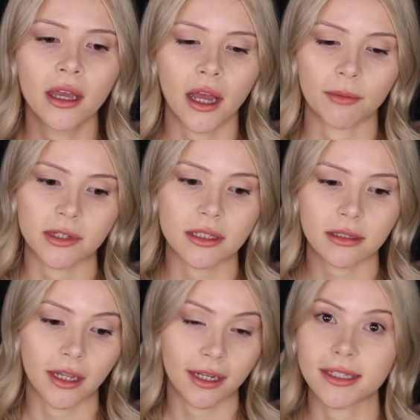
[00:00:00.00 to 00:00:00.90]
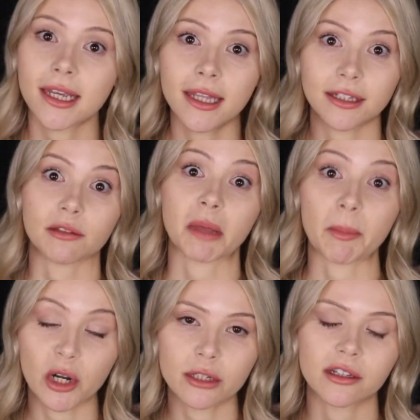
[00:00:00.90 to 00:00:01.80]
I'm just, like I said, this is my
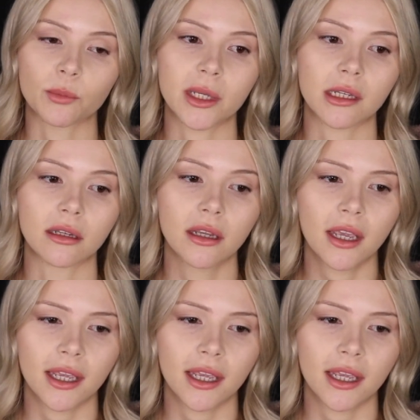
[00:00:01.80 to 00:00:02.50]
personal opinion.